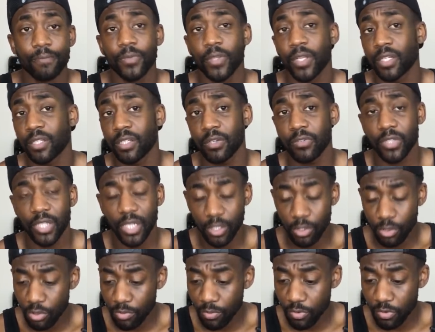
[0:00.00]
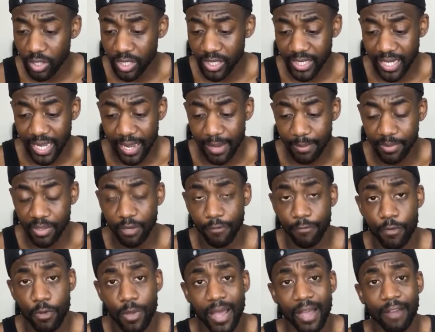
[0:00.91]
As I've said numerous times, if
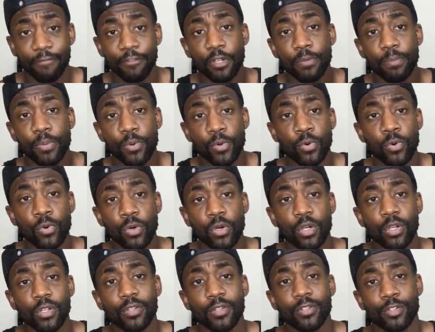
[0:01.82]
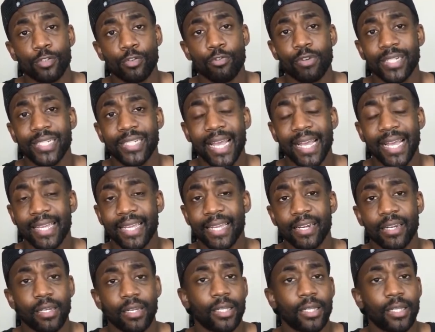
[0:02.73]
you have the ball, you're attacking.